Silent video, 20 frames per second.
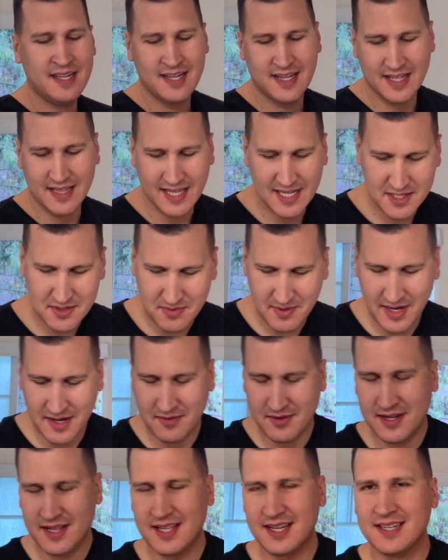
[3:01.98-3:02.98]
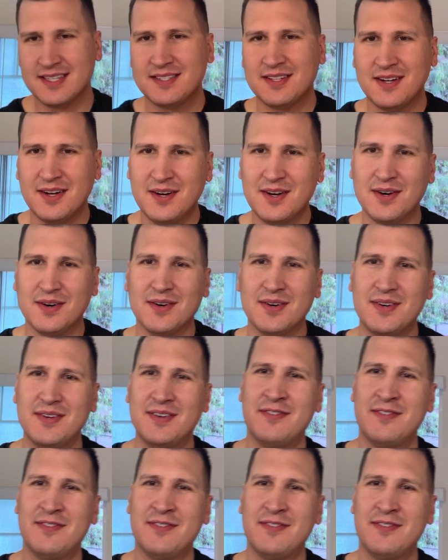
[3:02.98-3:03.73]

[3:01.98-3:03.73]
And that's when I realized, oh,